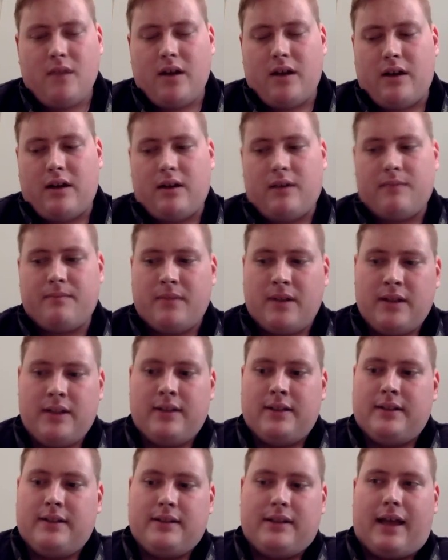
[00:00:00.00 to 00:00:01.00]

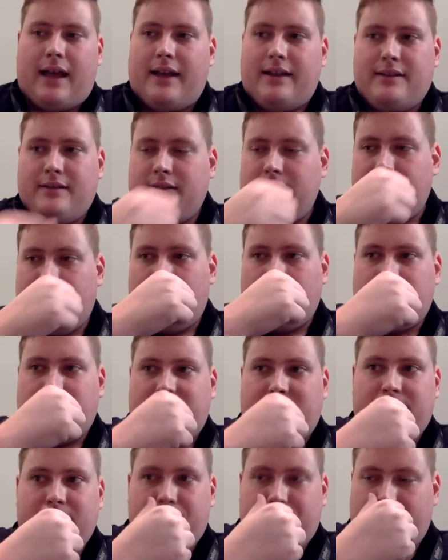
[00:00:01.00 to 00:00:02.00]
At, you know,
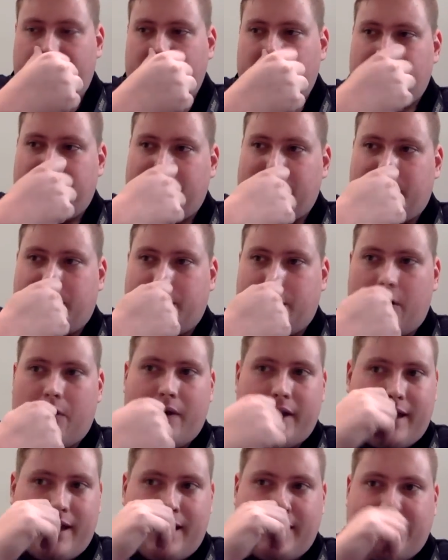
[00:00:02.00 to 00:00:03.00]
just producing a
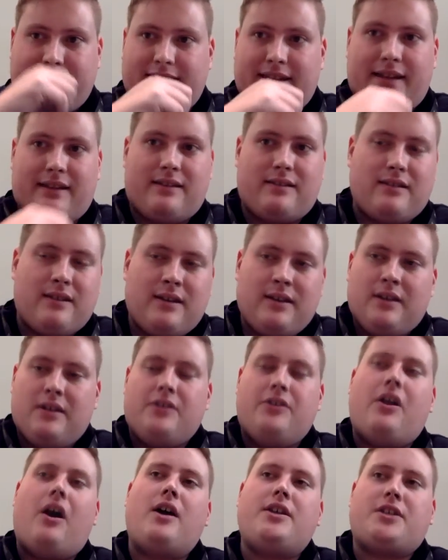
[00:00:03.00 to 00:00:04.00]
show, I guess, and
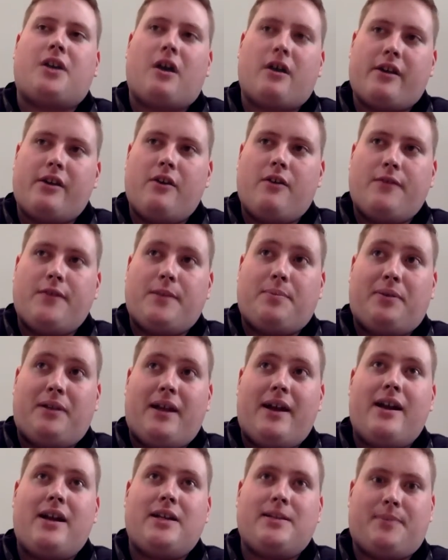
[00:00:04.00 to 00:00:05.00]
not talking over the
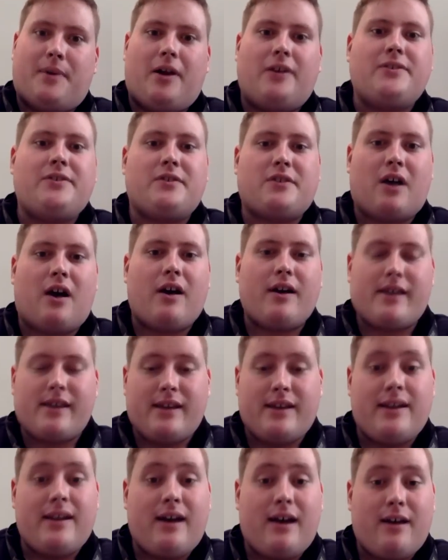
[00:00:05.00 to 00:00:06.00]
players, but also
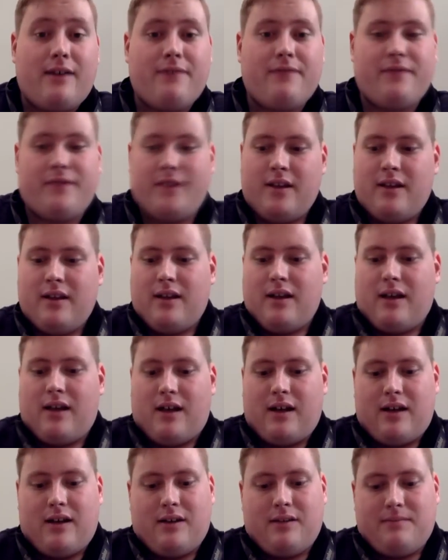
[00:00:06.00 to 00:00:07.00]
talking enough.
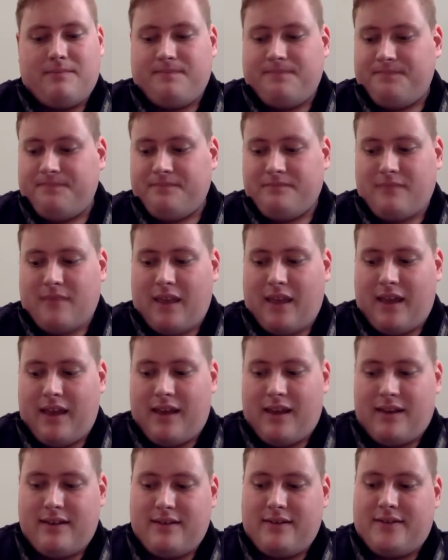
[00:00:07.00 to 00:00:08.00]

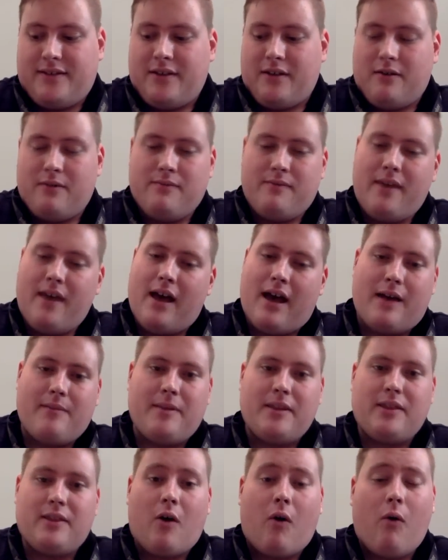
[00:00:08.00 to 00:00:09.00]
And so, yeah, I
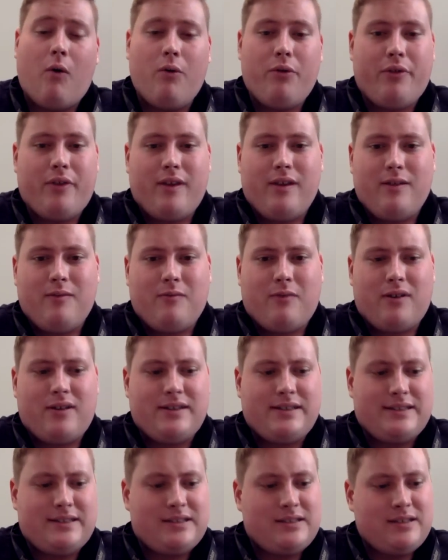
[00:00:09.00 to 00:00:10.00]
mean, the whole thing
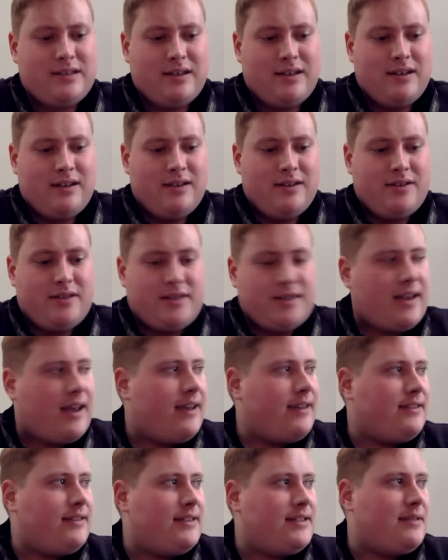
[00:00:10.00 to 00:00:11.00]
was just,
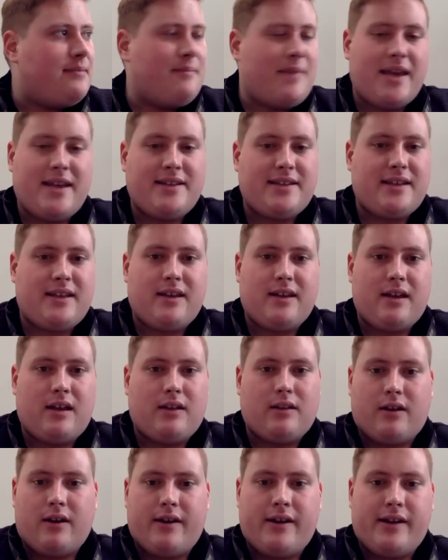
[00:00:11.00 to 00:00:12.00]
like, this amazing
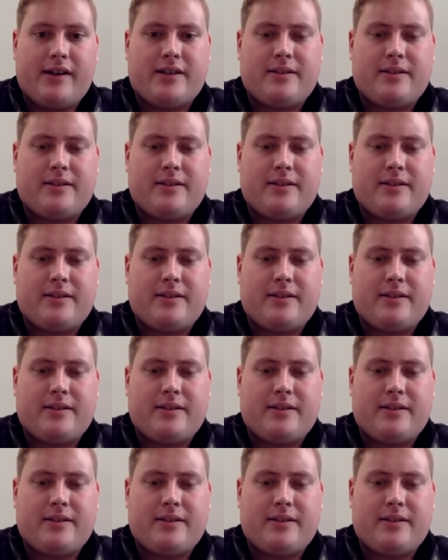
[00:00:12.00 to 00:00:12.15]
learning